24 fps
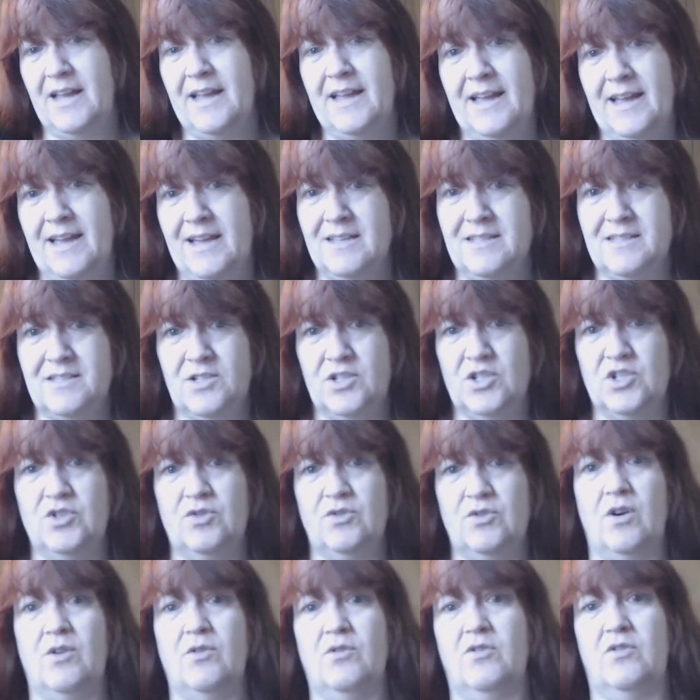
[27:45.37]
asked to
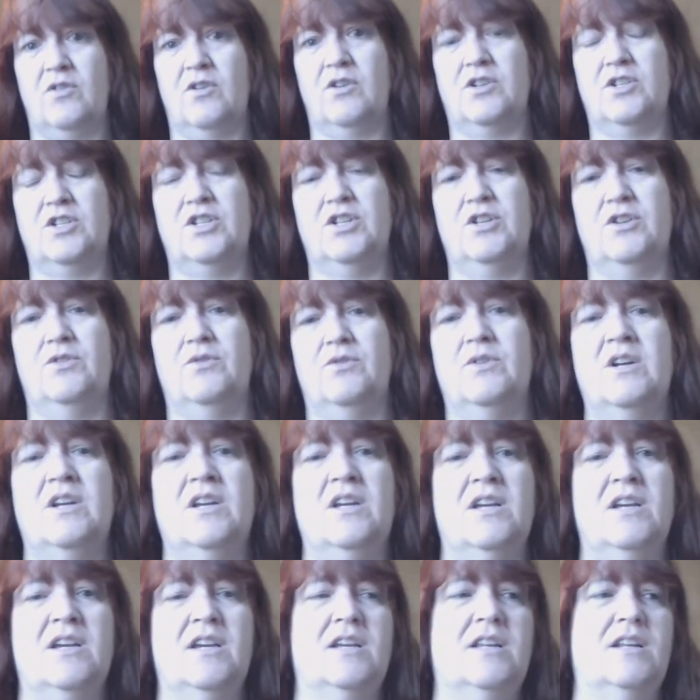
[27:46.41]
do okra too.
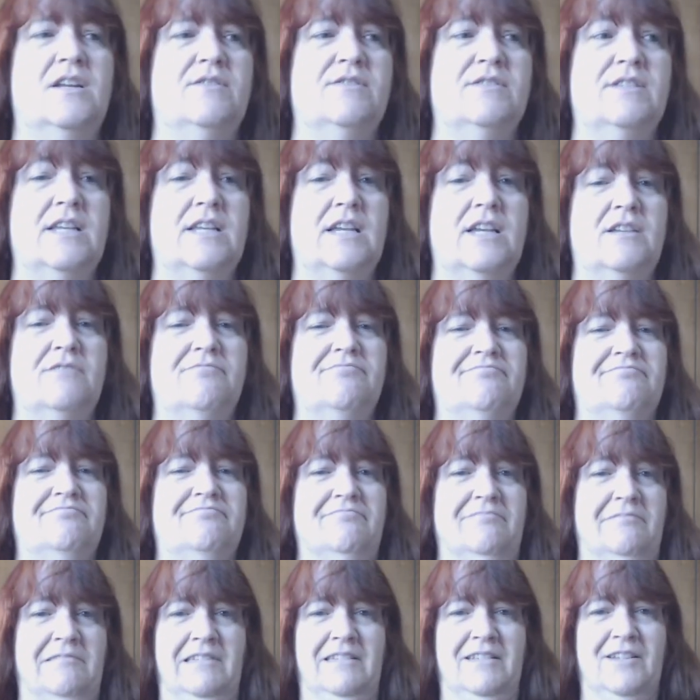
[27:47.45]
And I was like,
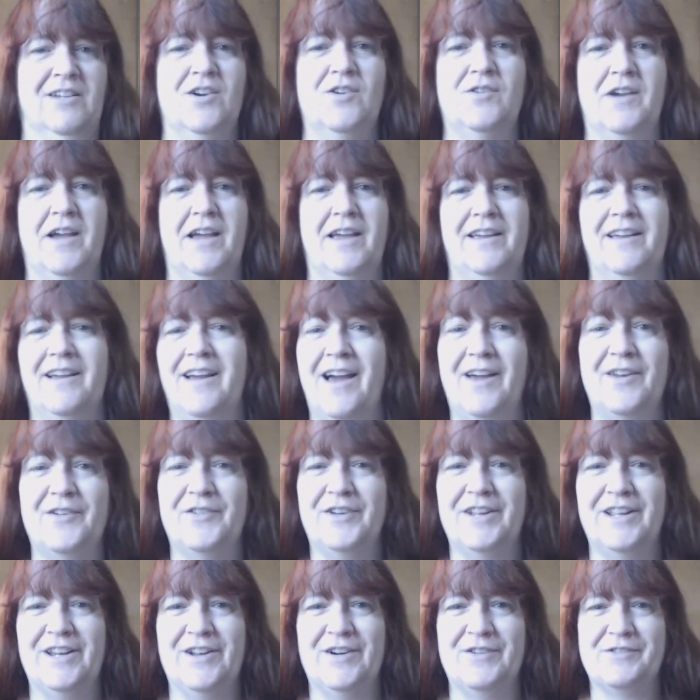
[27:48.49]
mm, okay, I don't
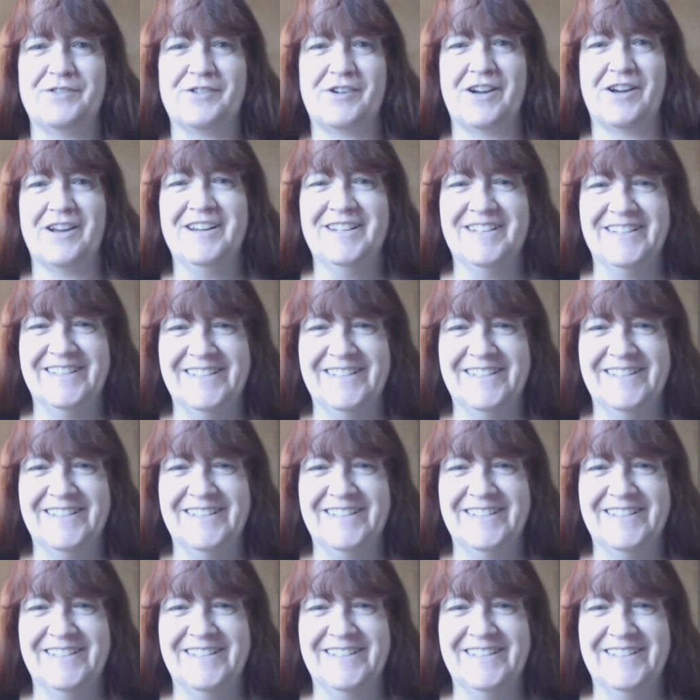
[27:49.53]
need okra.